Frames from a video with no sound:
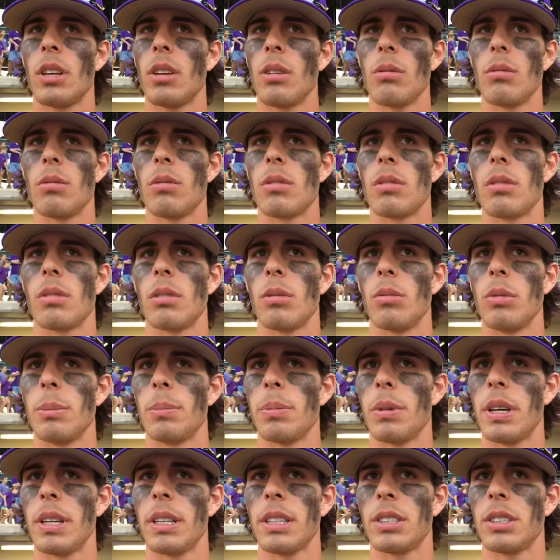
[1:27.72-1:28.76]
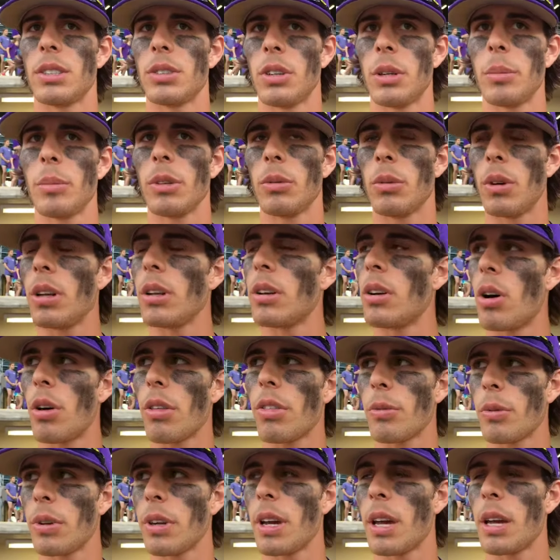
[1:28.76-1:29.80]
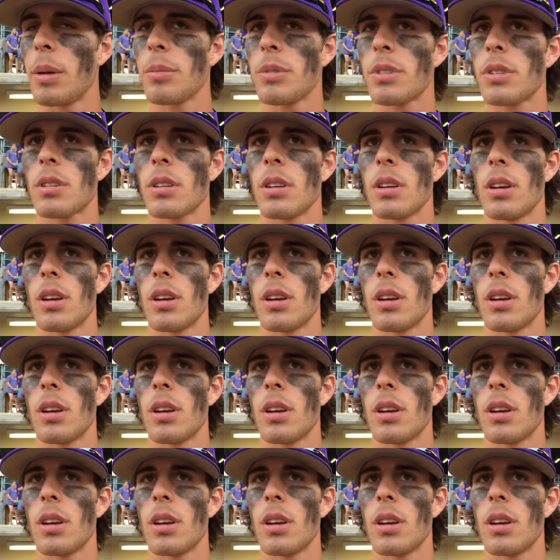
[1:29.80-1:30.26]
Huge. We played extremely well in all three games.